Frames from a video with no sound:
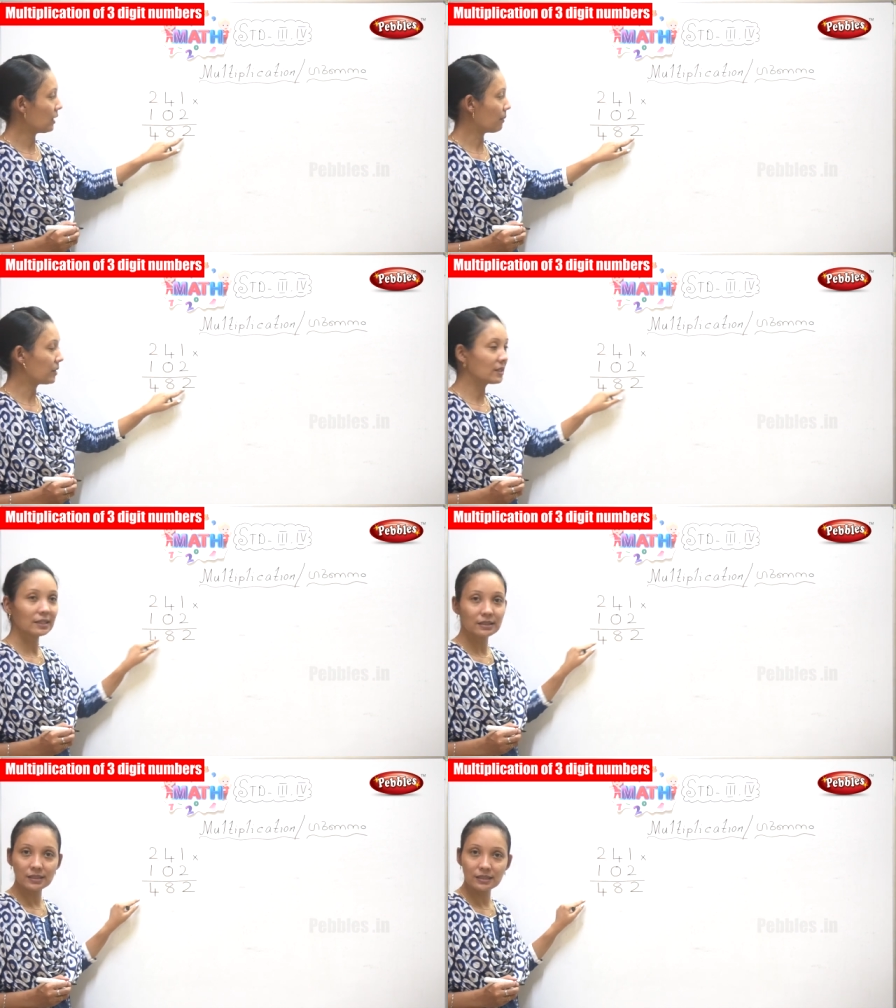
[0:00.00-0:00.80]
numbers,
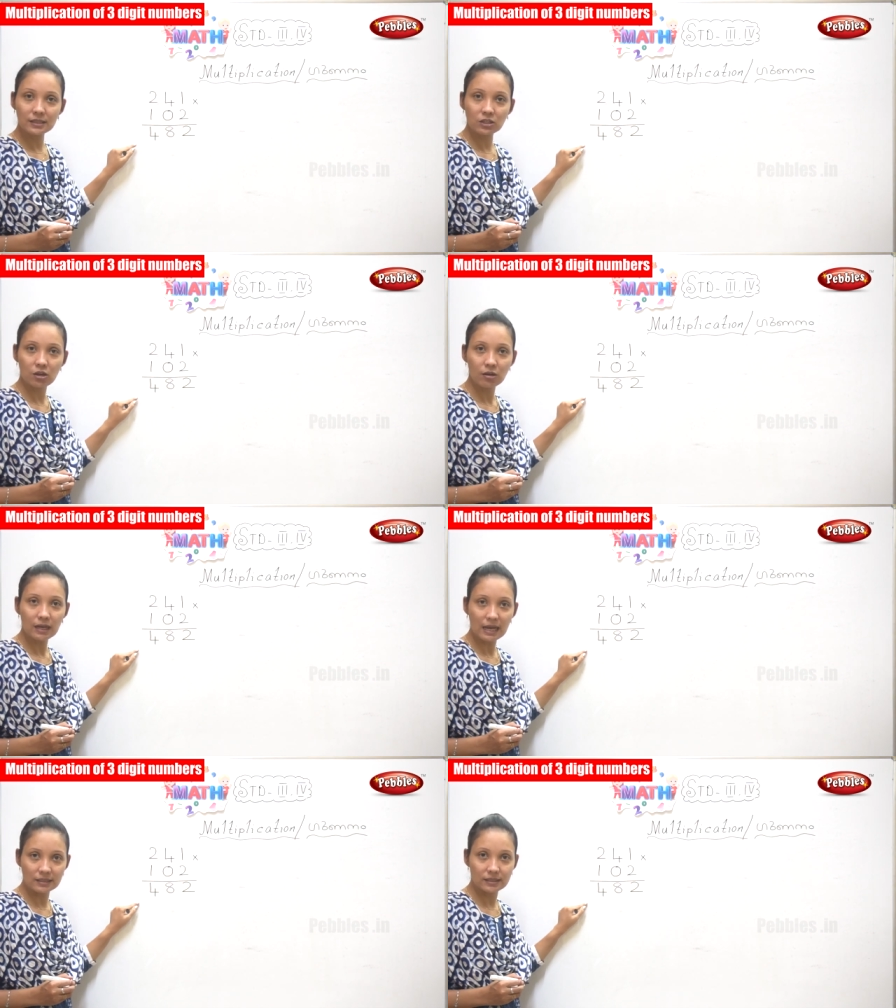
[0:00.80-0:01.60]
and this is your
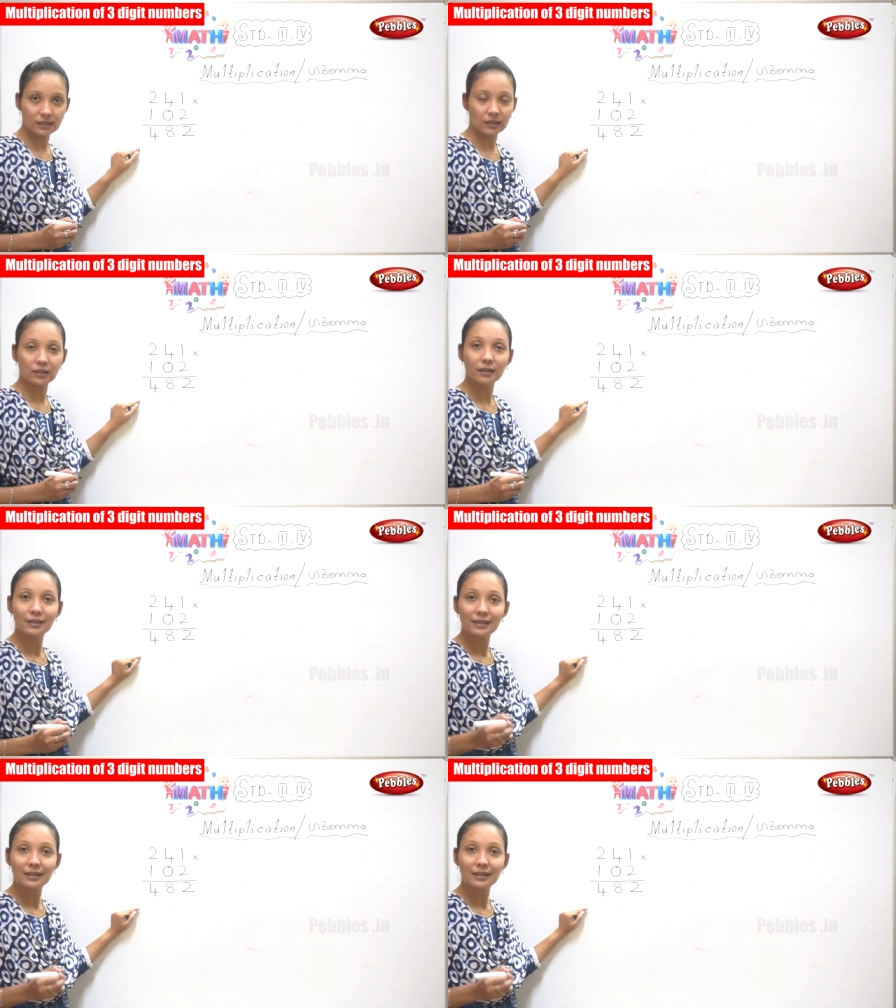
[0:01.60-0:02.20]
answer here.